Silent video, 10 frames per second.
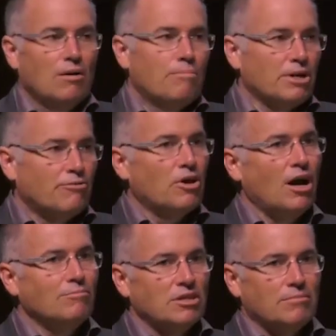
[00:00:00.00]
But if you
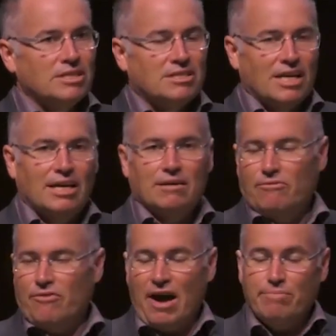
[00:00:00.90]
come to them and
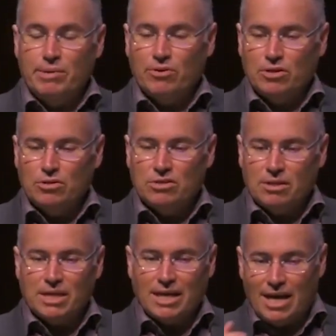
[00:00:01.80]
say, 5 people can do
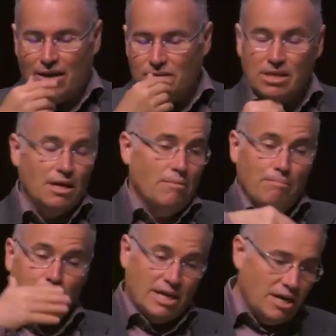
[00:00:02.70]
something else
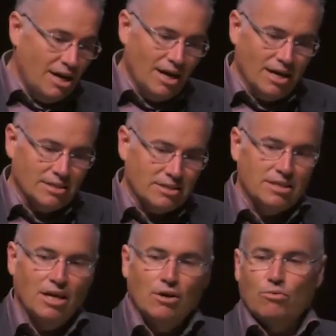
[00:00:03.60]

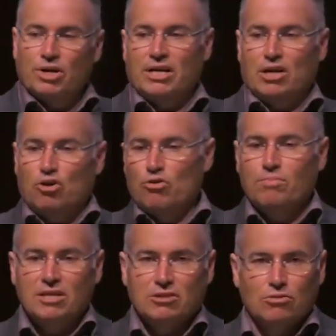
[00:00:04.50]
because we're going to group
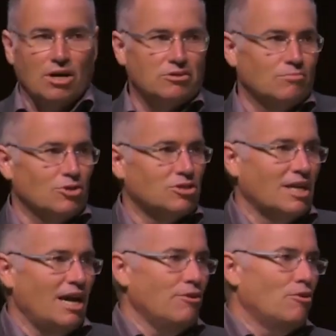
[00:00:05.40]
these 2 customers
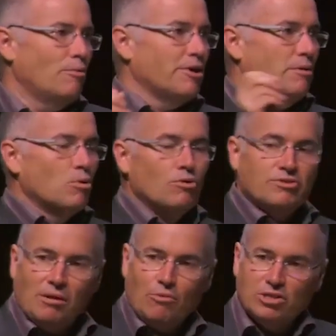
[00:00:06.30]
together, or we're going to move
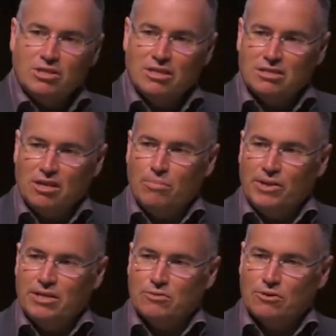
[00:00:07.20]
someone to this other
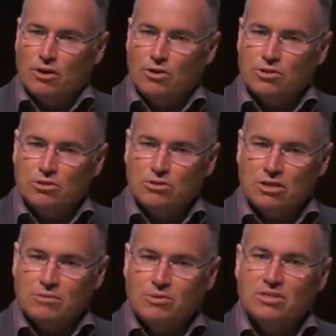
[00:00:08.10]
place where they're closer to 2
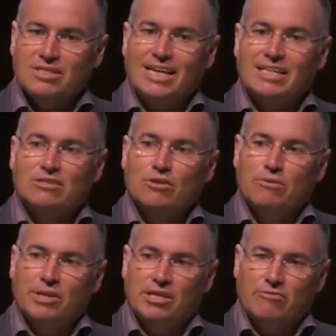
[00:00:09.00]
customers, then it's sort
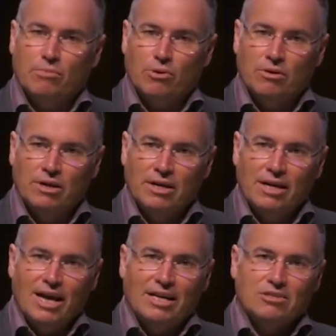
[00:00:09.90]
of believable.
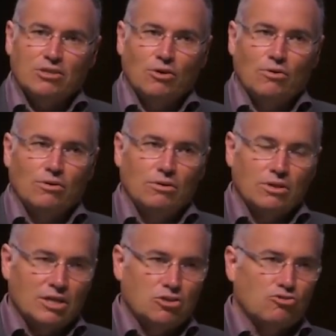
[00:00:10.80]
And so
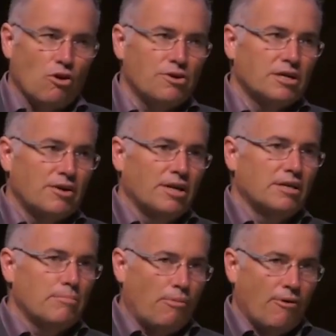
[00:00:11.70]

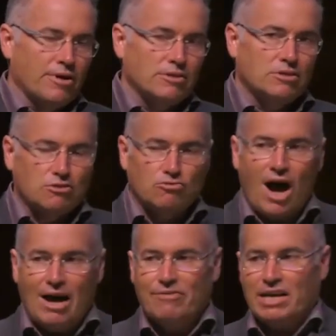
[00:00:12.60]
extraordinarily important to
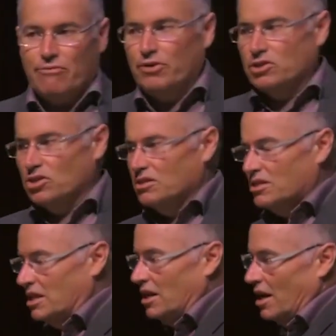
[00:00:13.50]
drive that
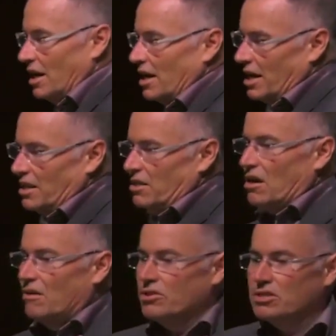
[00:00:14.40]
efficiency in the
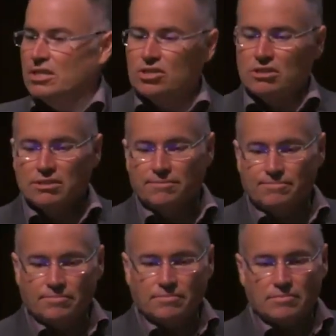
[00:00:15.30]
conversations.
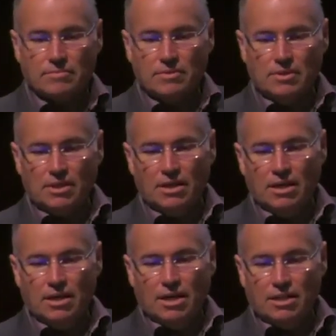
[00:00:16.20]

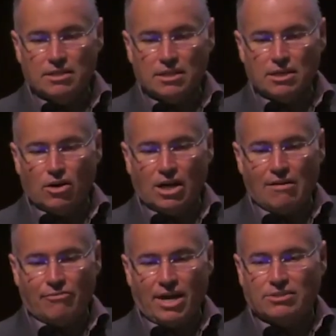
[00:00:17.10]
This is going to go a
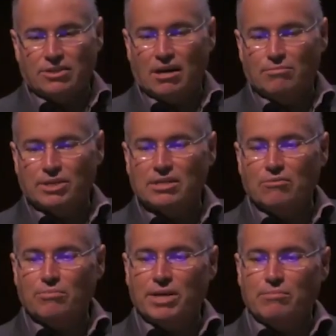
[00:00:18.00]
lot faster now because I
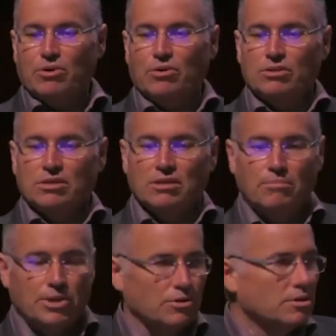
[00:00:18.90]
won't be able to
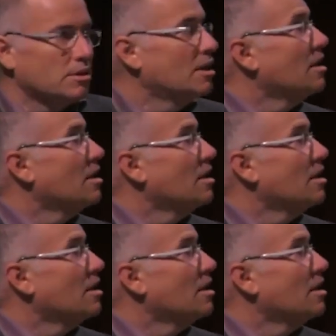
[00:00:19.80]
build.